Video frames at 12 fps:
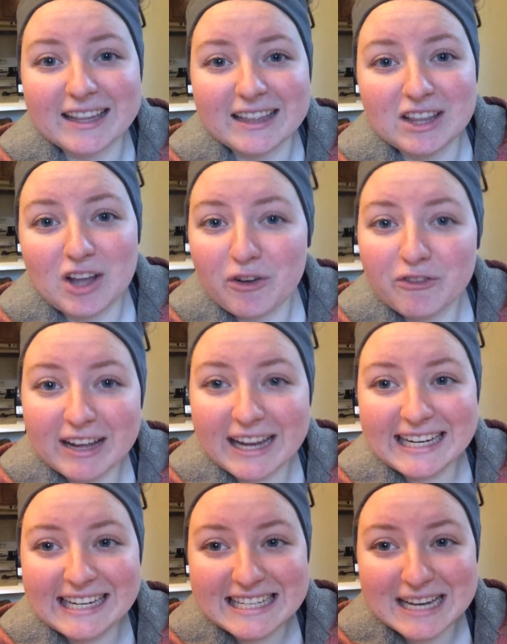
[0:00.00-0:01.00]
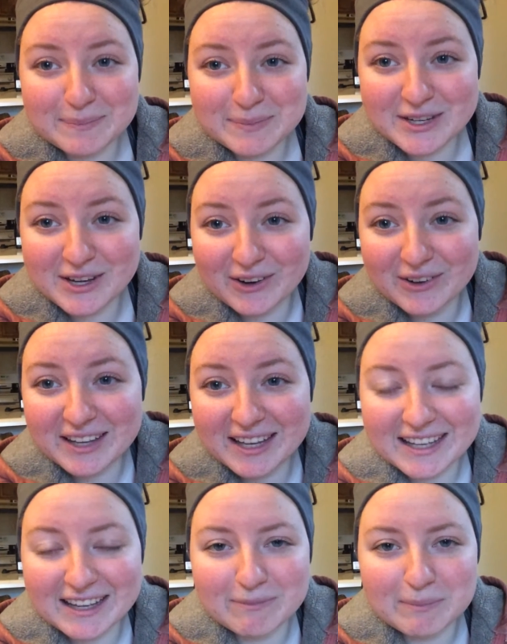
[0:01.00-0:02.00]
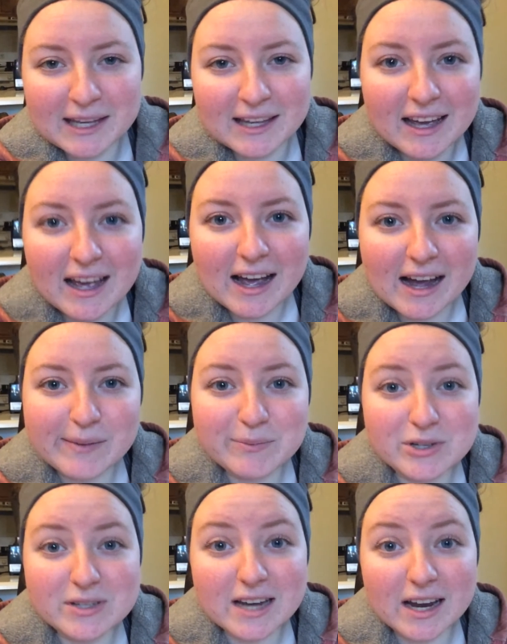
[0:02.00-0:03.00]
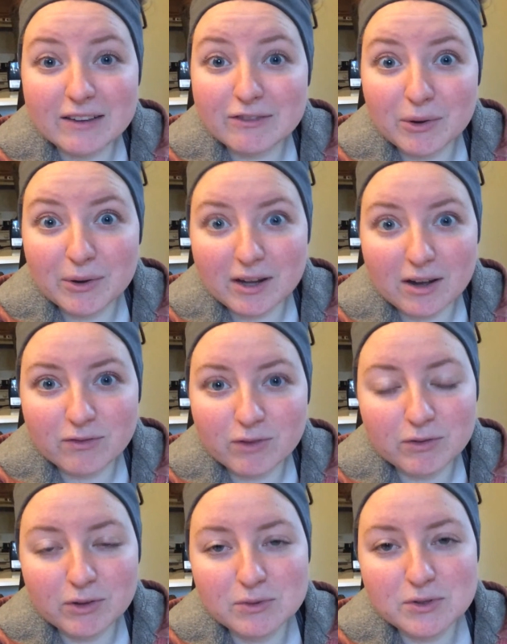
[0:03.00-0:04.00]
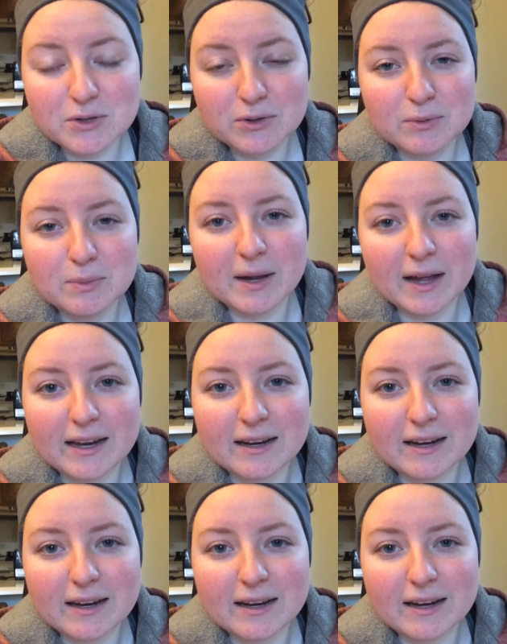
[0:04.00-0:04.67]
love any tips y'all can give me. I'm just kind of going off of YouTube.